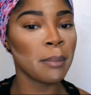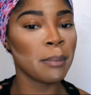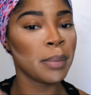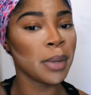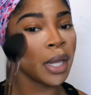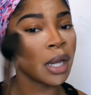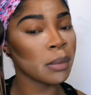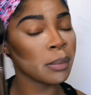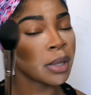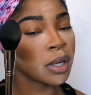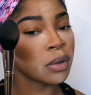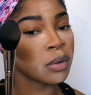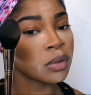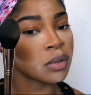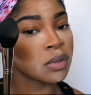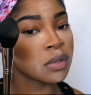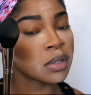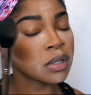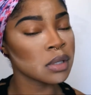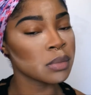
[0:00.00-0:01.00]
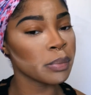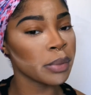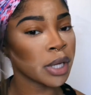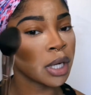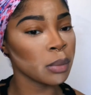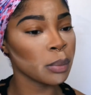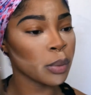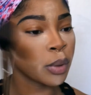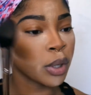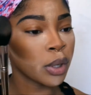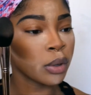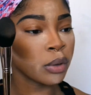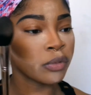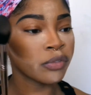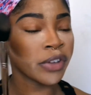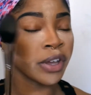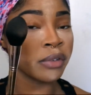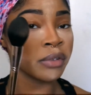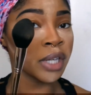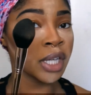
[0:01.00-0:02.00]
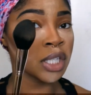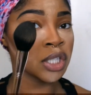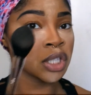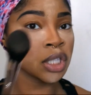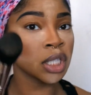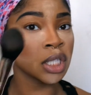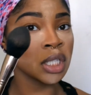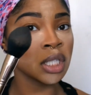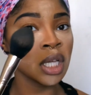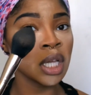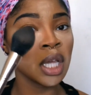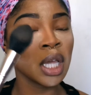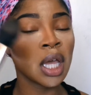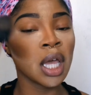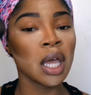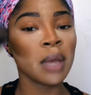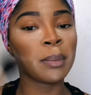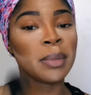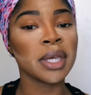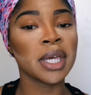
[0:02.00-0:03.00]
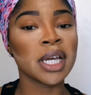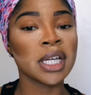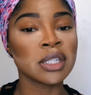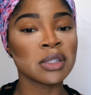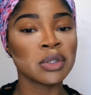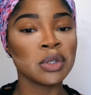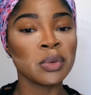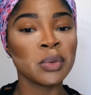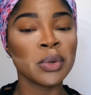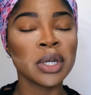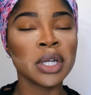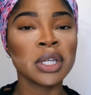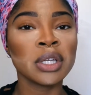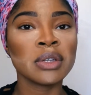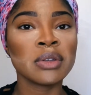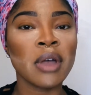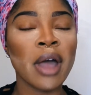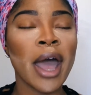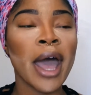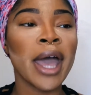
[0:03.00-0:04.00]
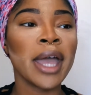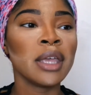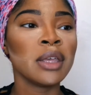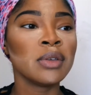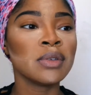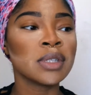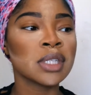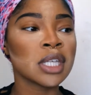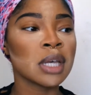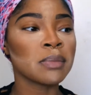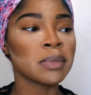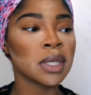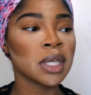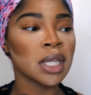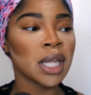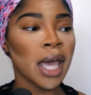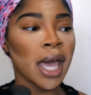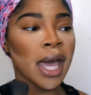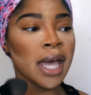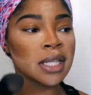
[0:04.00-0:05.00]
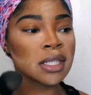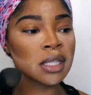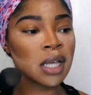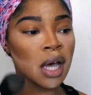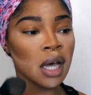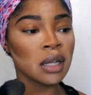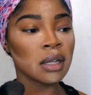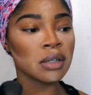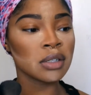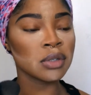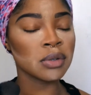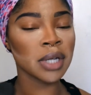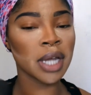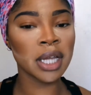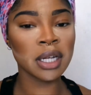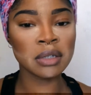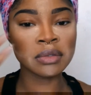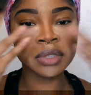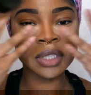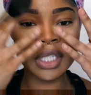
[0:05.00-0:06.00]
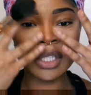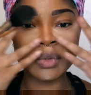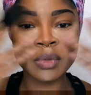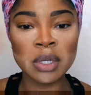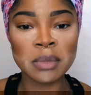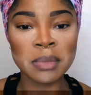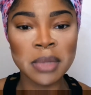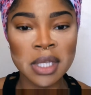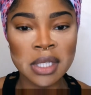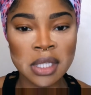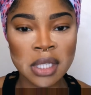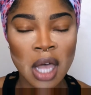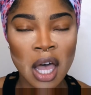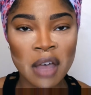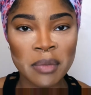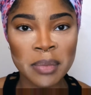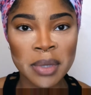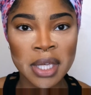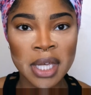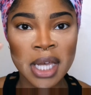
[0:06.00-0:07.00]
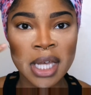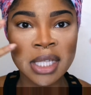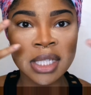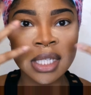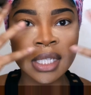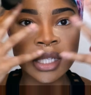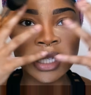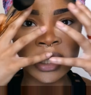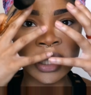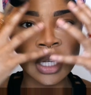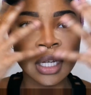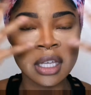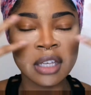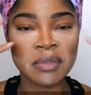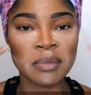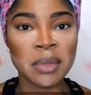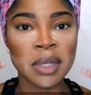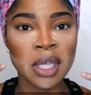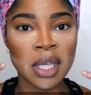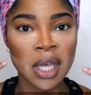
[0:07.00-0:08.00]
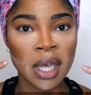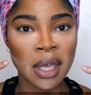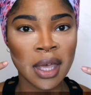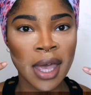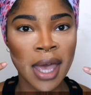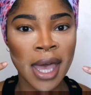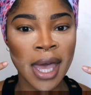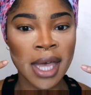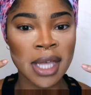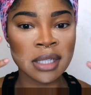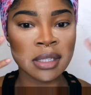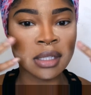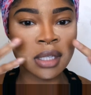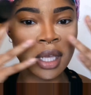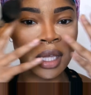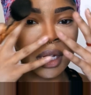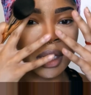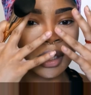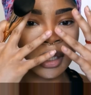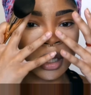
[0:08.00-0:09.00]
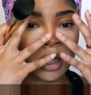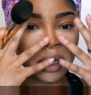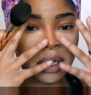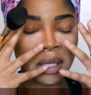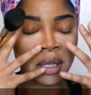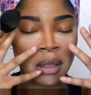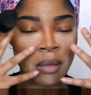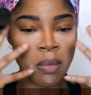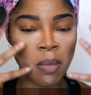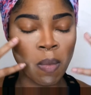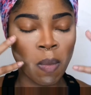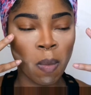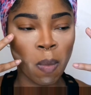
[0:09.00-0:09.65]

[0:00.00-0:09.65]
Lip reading: bareminerals barepro foundation, because you want to use, I use something that has color to it. I don't just sweep this off, because this is going to give me a cast, and it's going to